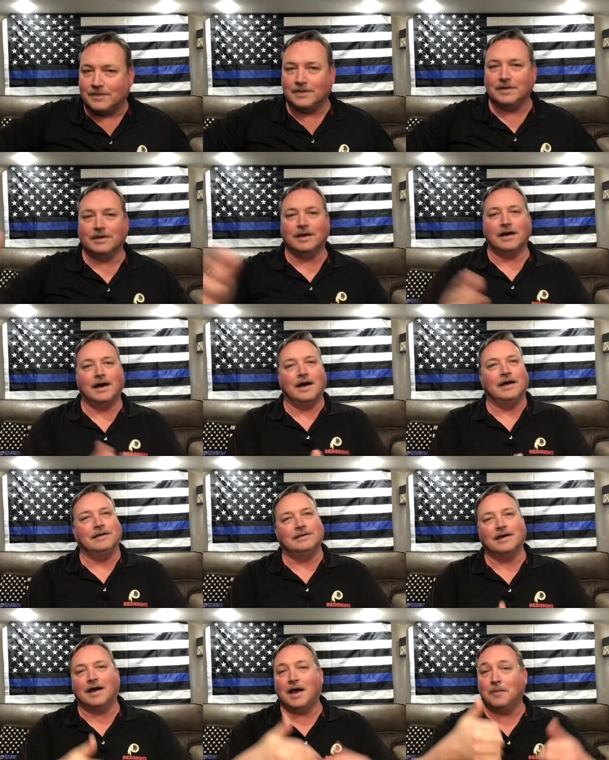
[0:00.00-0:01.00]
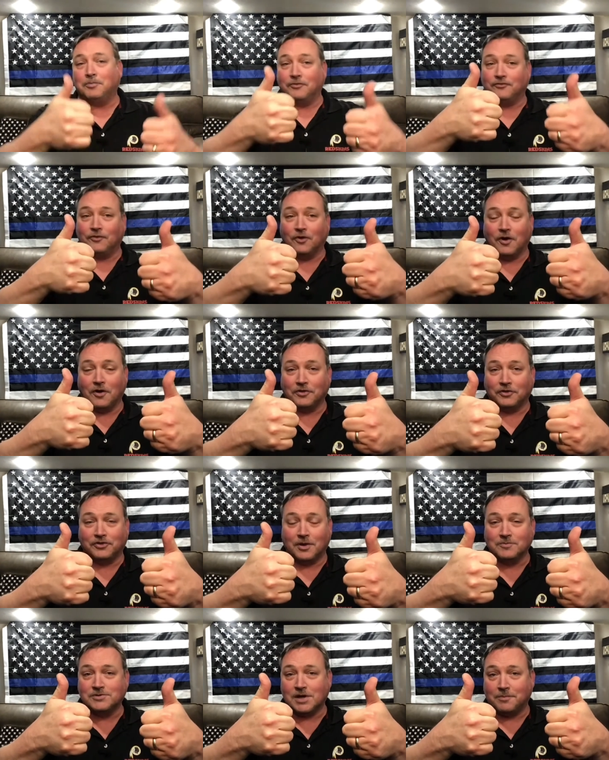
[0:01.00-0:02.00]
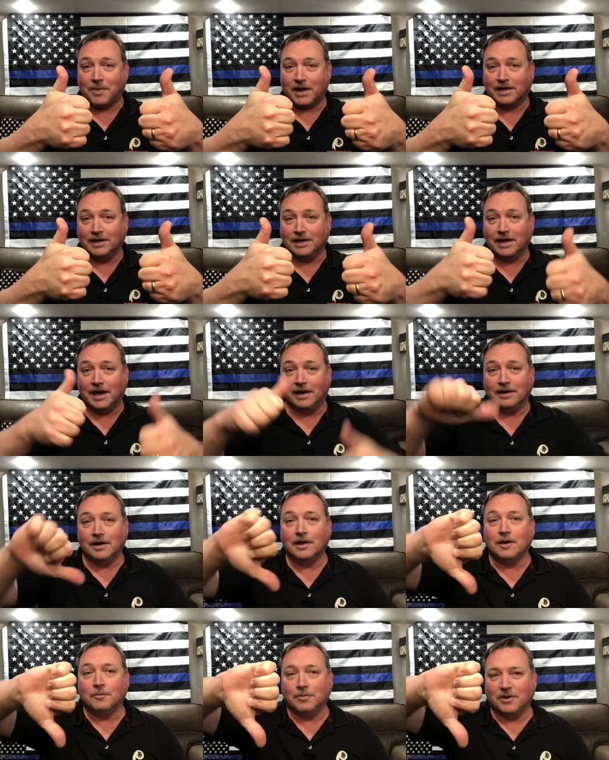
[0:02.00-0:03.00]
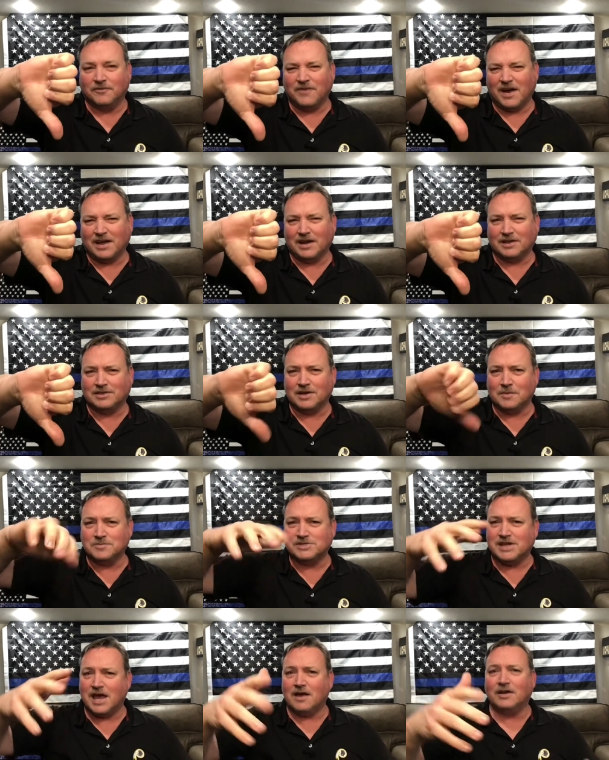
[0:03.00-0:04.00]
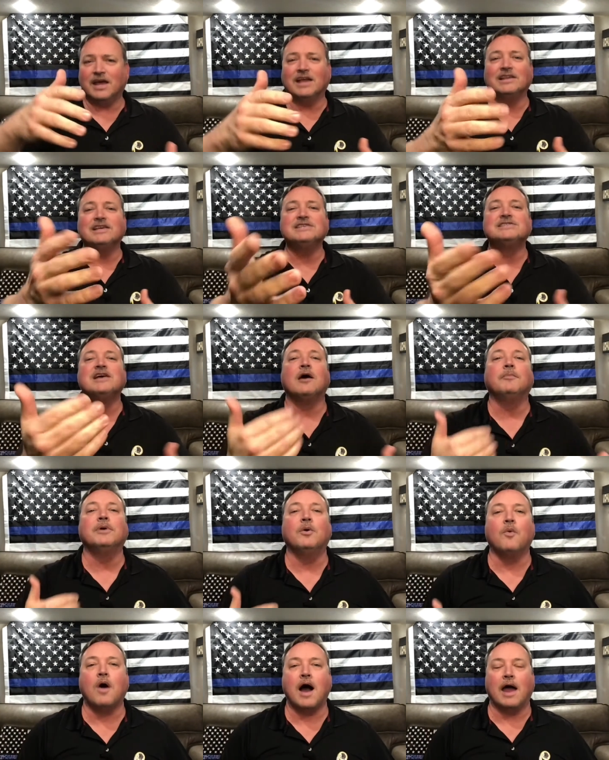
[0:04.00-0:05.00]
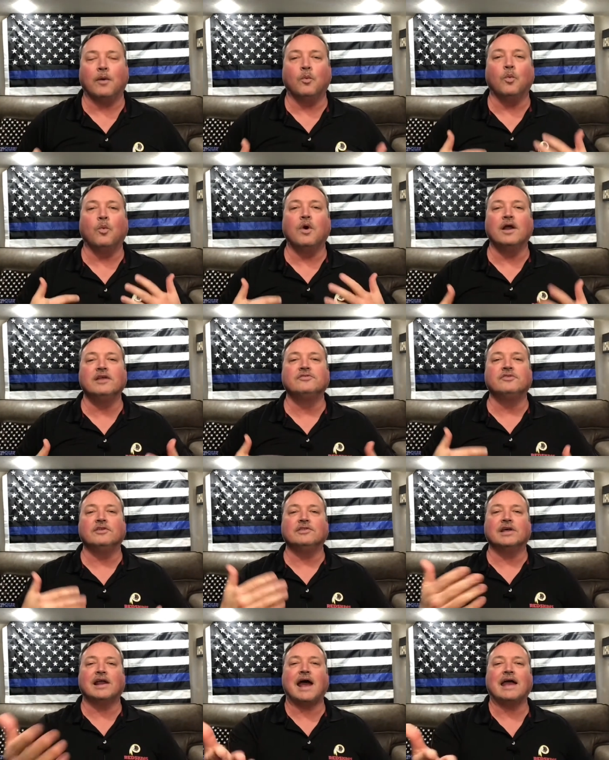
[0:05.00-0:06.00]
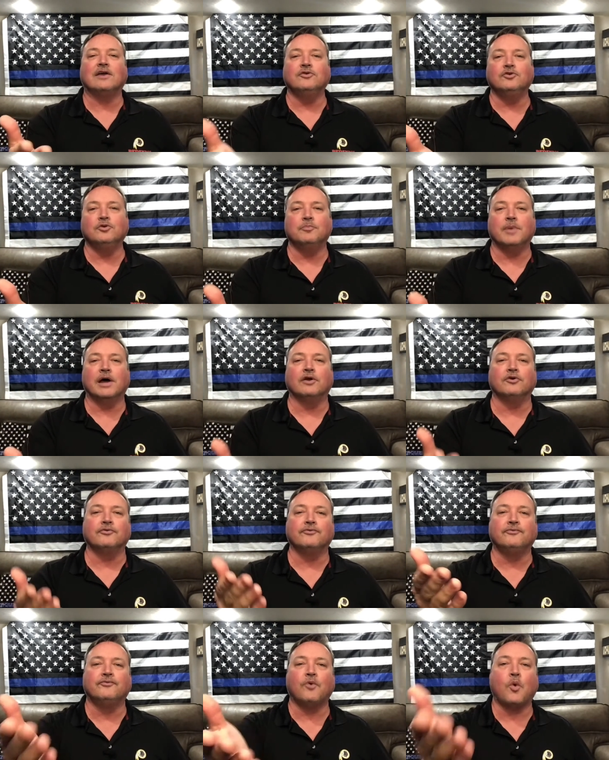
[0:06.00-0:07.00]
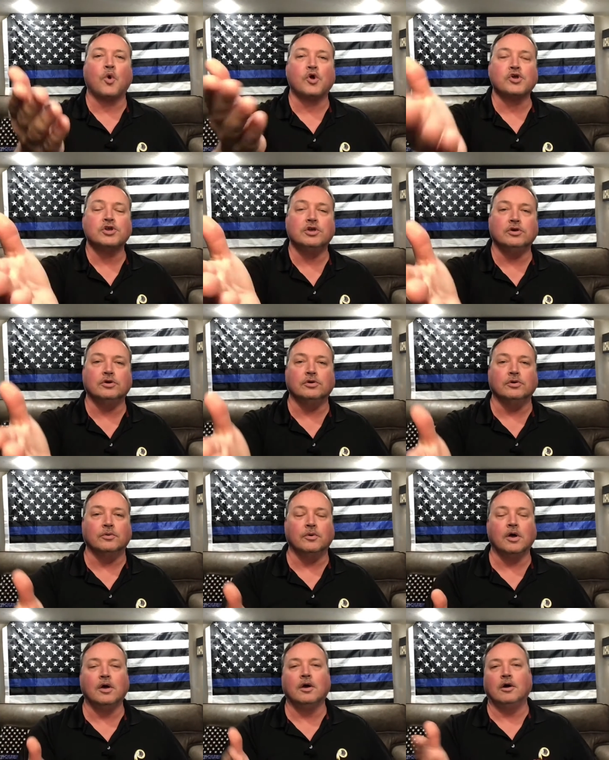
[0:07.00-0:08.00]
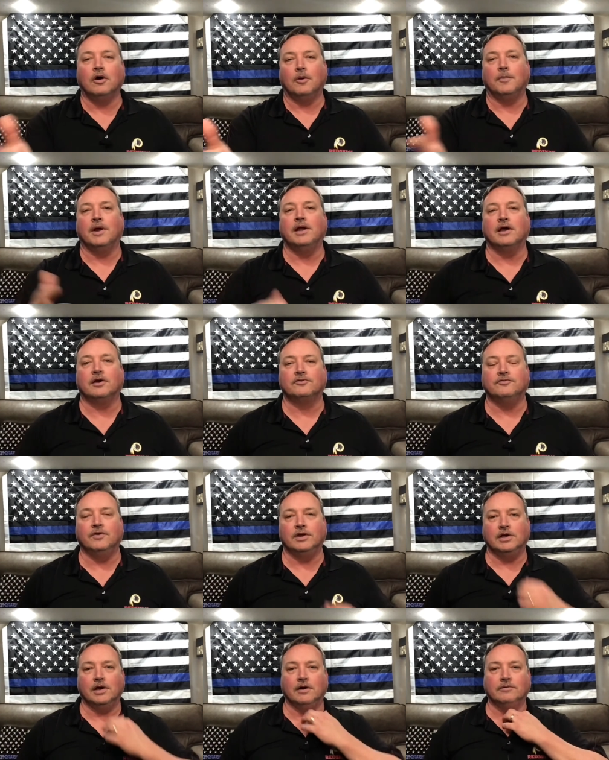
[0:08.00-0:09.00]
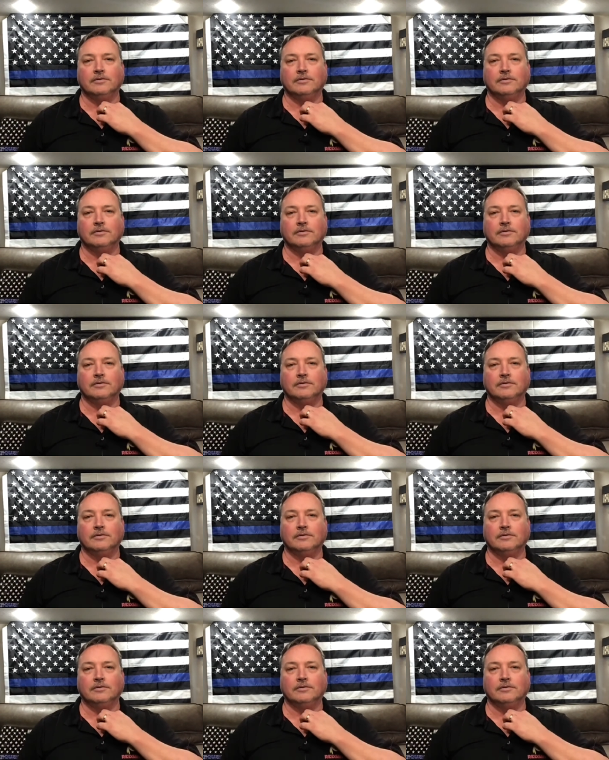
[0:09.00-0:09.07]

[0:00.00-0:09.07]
I prefer all the thumbs up I can get. But if I get a thumbs down, at least tell me why. What is it that I can do better for you on my next video?